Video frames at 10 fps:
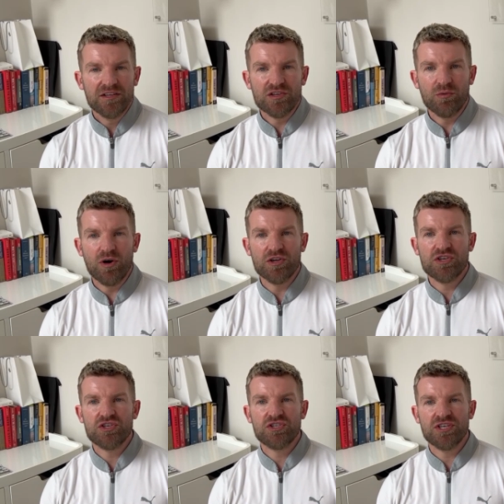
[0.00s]
to
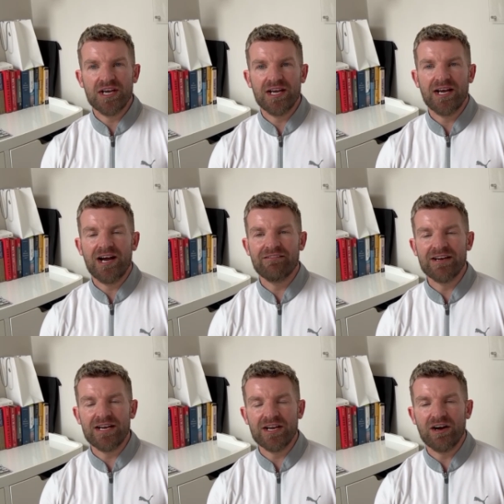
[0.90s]
watch
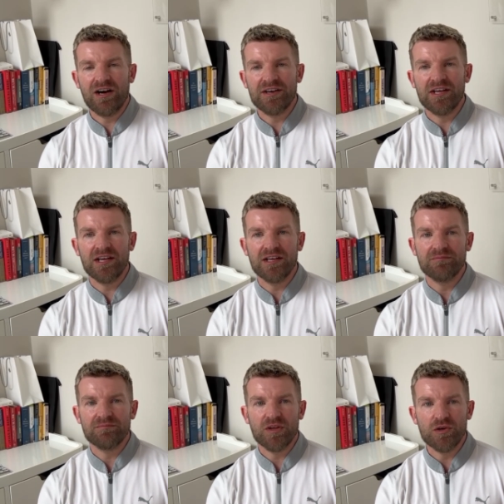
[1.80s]
Harry Gardner,
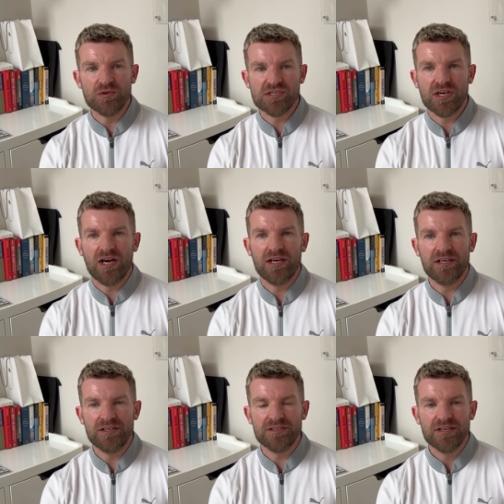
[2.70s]
who
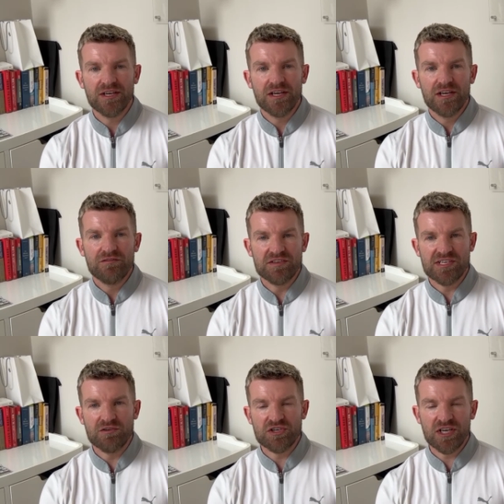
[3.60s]
started for
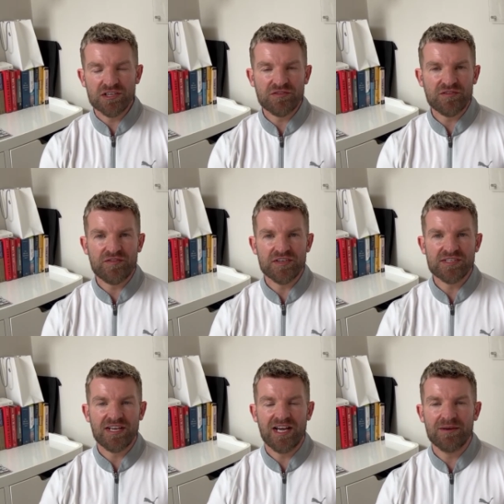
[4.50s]
South Shields for the first
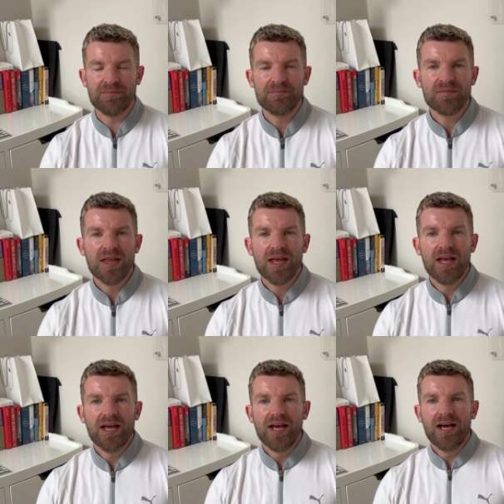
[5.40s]
time.
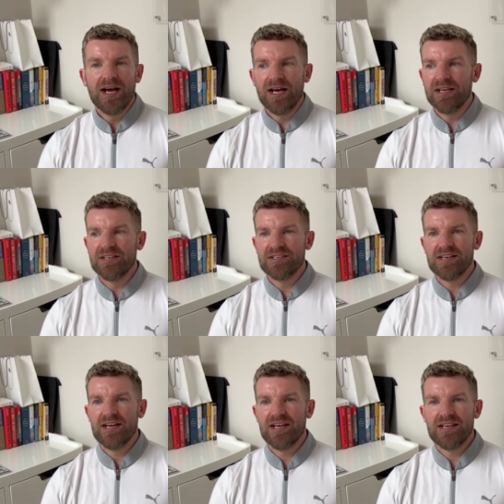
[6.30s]
And
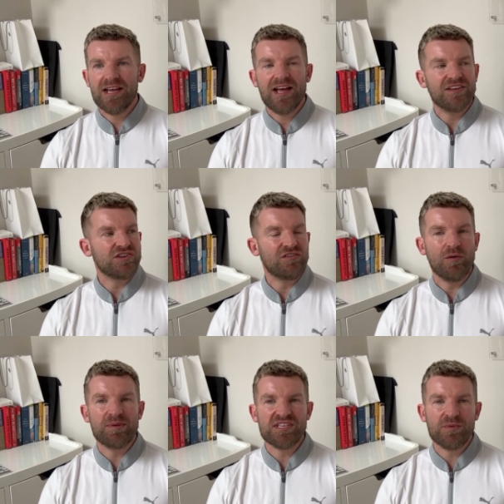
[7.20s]
yeah, so I've got
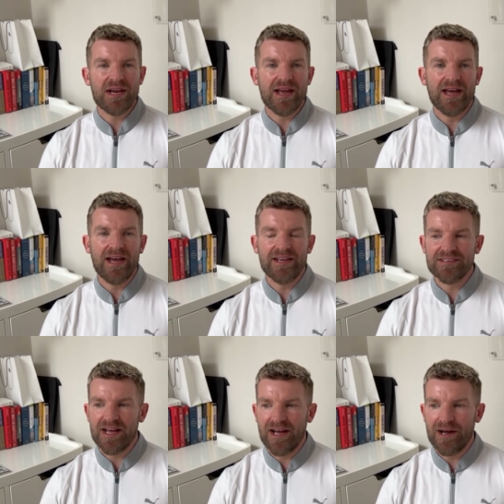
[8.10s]
a busy week ahead.